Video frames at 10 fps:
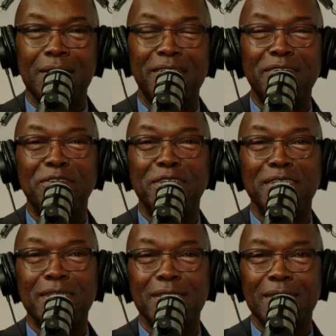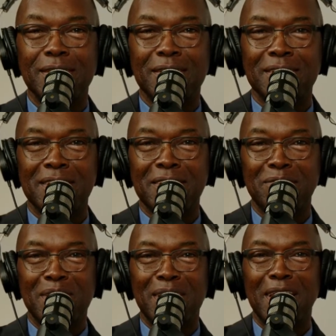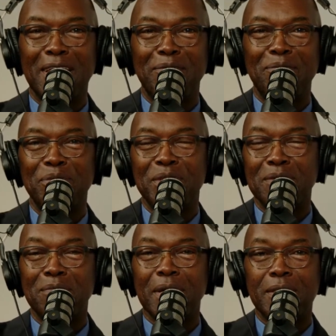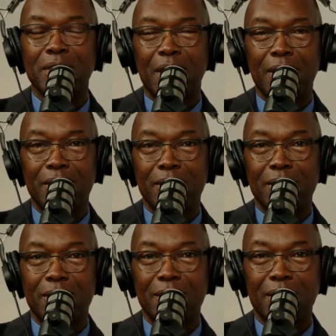different diseases that have been named by science,